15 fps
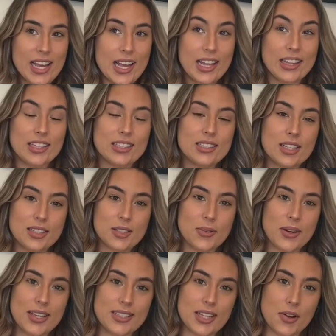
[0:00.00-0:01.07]
It looks so
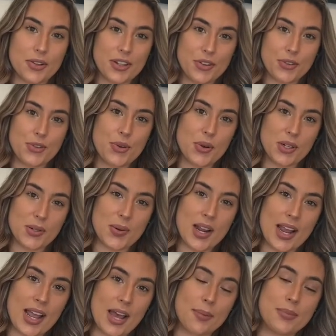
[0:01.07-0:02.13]
nice out here in New York where
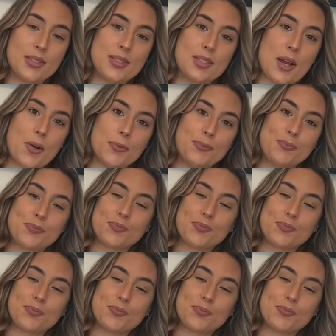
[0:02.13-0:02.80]
I am, so